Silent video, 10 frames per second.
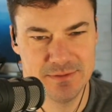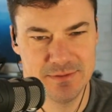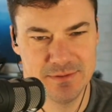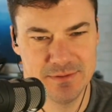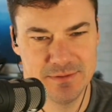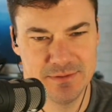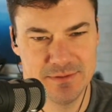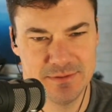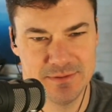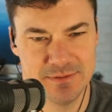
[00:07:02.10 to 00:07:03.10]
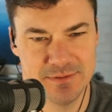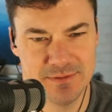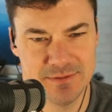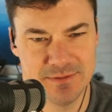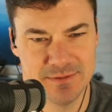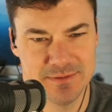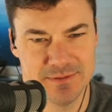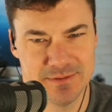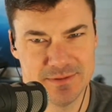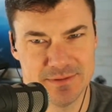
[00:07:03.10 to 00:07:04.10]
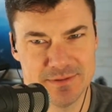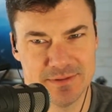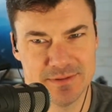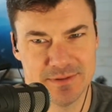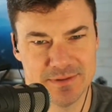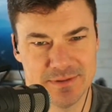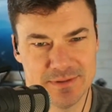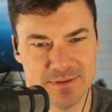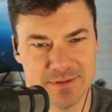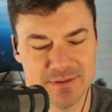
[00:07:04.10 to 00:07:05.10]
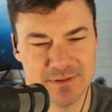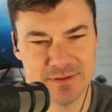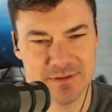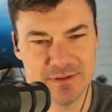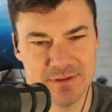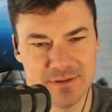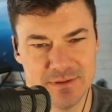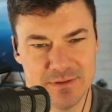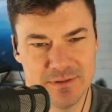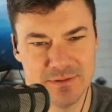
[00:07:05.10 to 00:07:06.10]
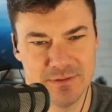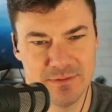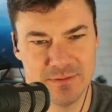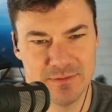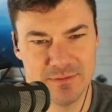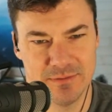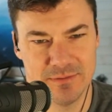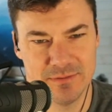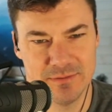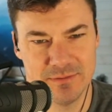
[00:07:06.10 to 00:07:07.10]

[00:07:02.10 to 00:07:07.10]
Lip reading: (silent)